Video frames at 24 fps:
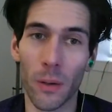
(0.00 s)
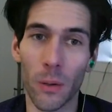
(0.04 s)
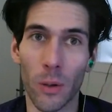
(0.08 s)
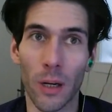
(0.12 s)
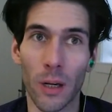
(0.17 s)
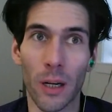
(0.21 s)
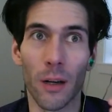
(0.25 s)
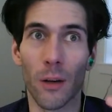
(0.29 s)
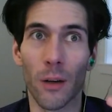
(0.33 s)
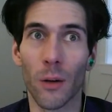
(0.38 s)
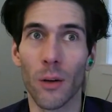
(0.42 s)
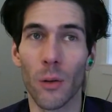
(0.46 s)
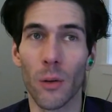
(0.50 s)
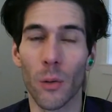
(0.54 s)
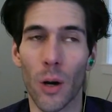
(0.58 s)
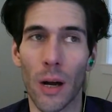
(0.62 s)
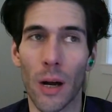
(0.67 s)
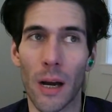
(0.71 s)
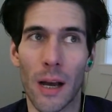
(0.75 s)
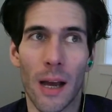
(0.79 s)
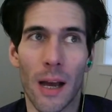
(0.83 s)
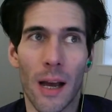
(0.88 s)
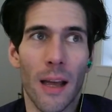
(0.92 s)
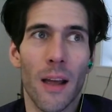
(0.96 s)
where
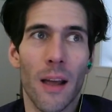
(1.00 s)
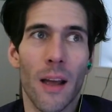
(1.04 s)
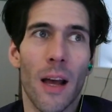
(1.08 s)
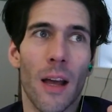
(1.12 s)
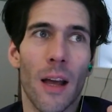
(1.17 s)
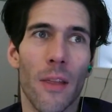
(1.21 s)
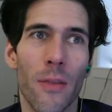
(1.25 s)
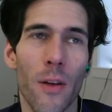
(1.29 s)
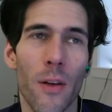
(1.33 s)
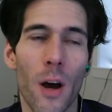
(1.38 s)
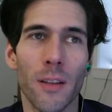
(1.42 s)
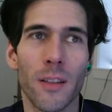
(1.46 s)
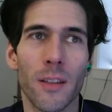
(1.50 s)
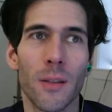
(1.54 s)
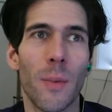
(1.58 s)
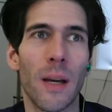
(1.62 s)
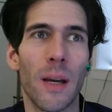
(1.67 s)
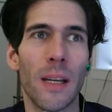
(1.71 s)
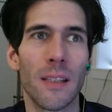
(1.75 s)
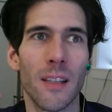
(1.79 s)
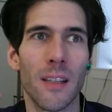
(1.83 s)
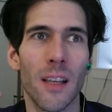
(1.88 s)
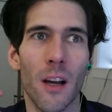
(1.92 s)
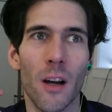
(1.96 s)
I thought to
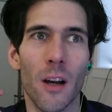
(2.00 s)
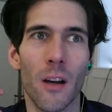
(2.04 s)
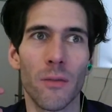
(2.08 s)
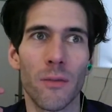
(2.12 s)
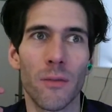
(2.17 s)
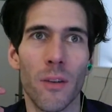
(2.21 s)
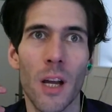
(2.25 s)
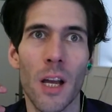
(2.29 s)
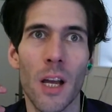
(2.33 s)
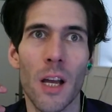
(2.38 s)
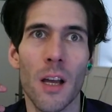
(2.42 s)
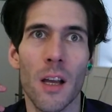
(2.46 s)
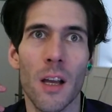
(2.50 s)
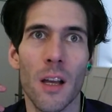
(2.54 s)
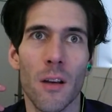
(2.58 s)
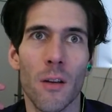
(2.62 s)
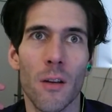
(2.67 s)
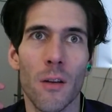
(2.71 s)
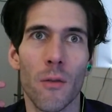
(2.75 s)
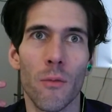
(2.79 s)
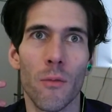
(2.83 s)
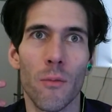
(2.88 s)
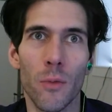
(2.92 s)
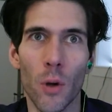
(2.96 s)
myself,
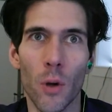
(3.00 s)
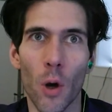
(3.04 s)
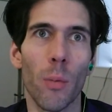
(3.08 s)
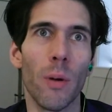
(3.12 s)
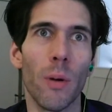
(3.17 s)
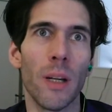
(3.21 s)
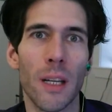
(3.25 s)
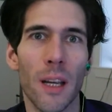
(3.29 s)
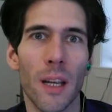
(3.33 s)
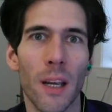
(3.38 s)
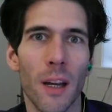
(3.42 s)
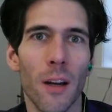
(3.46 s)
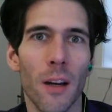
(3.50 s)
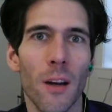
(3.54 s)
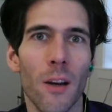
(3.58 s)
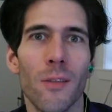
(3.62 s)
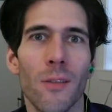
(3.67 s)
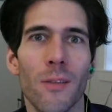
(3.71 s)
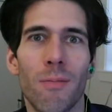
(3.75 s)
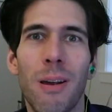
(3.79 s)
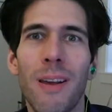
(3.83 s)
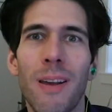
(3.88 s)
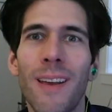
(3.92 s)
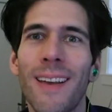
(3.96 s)
nobody
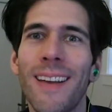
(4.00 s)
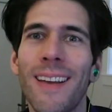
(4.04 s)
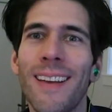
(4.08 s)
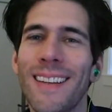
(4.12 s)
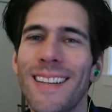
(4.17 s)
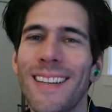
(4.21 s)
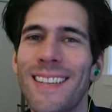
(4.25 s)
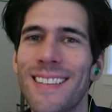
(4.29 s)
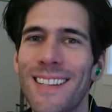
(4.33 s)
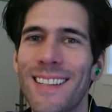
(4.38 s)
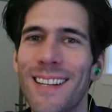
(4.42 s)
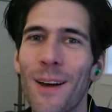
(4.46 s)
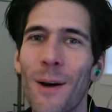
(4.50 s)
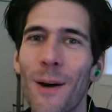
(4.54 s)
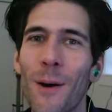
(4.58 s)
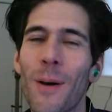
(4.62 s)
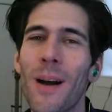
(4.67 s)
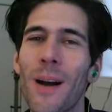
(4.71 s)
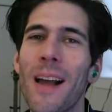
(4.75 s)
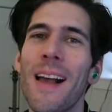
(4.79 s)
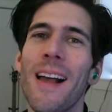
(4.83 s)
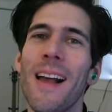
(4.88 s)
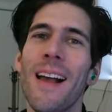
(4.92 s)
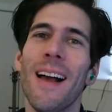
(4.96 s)
cares. So
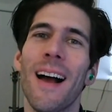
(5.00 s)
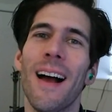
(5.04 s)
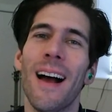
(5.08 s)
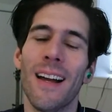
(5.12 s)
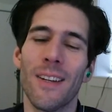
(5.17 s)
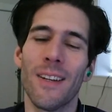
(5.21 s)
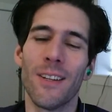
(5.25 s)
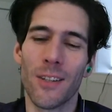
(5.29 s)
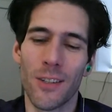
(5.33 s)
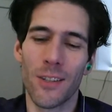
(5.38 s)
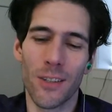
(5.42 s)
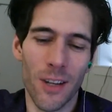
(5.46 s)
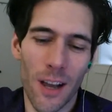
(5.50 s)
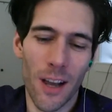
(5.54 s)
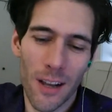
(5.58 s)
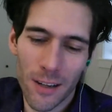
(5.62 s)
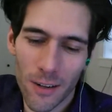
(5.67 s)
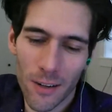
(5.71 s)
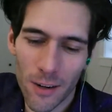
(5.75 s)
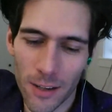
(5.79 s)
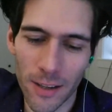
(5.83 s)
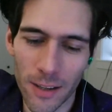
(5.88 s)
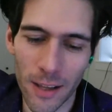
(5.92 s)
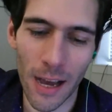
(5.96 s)
I just shot
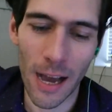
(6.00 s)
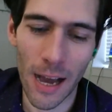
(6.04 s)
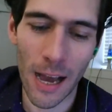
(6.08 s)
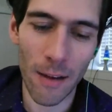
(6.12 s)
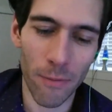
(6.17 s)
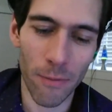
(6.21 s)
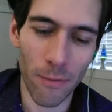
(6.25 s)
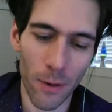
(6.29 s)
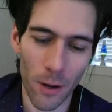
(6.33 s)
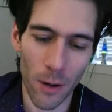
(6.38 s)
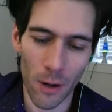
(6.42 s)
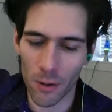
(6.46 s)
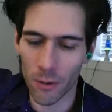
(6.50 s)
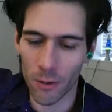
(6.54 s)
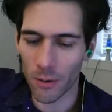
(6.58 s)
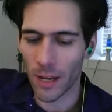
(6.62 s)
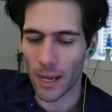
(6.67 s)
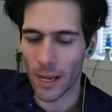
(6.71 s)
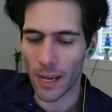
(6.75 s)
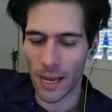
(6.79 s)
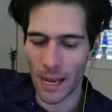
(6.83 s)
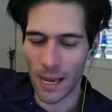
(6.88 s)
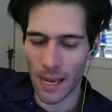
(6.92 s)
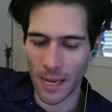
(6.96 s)
it on the iPhone,
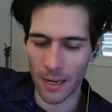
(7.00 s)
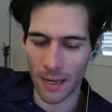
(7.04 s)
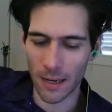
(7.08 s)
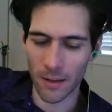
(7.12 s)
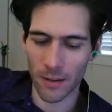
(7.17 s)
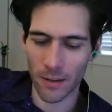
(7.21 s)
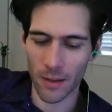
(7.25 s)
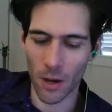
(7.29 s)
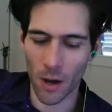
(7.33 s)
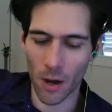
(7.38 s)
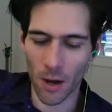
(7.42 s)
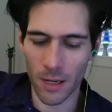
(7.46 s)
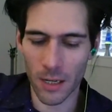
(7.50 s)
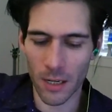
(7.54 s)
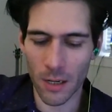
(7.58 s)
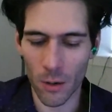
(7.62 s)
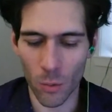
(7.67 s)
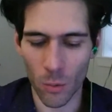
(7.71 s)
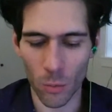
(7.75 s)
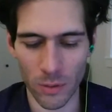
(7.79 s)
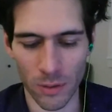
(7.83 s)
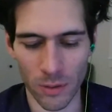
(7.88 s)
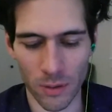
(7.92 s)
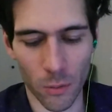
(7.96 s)
and the
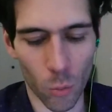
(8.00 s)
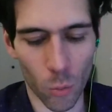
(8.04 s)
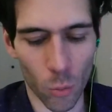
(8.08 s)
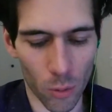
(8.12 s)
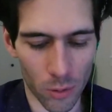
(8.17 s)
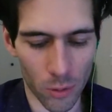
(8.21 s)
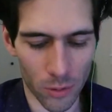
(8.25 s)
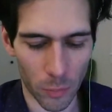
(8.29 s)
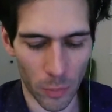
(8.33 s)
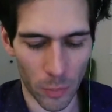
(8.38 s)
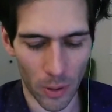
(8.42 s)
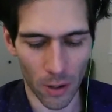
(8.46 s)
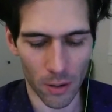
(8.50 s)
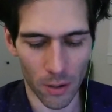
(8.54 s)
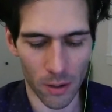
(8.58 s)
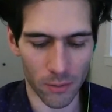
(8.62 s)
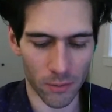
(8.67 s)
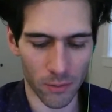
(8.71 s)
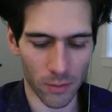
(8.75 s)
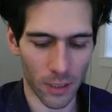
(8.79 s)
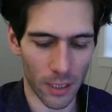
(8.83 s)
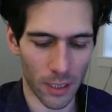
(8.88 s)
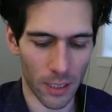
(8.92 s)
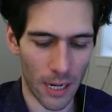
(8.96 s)
audio was the worst part
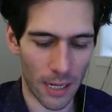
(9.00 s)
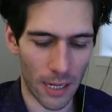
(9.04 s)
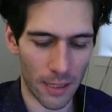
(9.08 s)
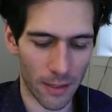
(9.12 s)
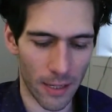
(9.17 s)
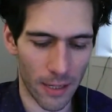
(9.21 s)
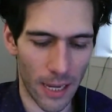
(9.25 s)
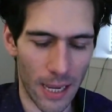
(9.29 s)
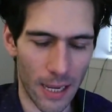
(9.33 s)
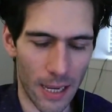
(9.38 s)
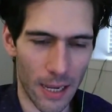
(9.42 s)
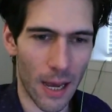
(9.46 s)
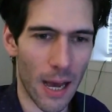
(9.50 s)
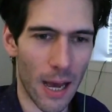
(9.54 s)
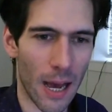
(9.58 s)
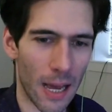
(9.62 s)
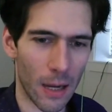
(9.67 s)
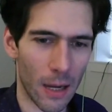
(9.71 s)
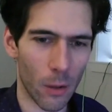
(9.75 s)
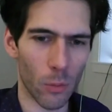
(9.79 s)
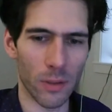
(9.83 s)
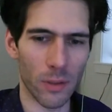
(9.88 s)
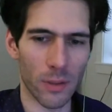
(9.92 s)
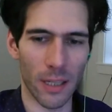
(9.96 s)
of it. And the
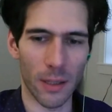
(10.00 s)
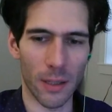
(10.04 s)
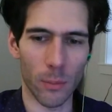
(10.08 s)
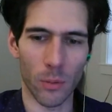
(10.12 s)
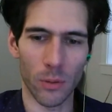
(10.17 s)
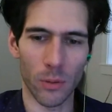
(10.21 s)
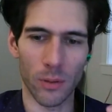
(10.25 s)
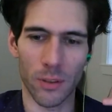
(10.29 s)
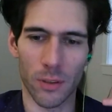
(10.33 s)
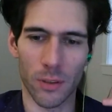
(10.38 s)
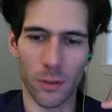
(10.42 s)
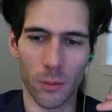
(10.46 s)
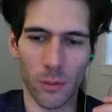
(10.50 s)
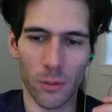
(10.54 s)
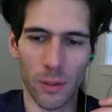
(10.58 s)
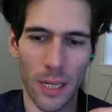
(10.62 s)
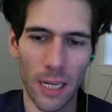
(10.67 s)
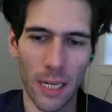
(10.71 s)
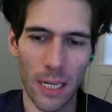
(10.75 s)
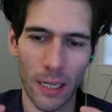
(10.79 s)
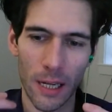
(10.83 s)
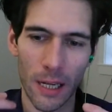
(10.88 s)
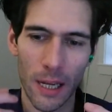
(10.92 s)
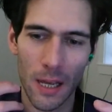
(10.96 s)
AI was able to
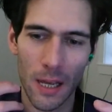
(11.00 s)
like,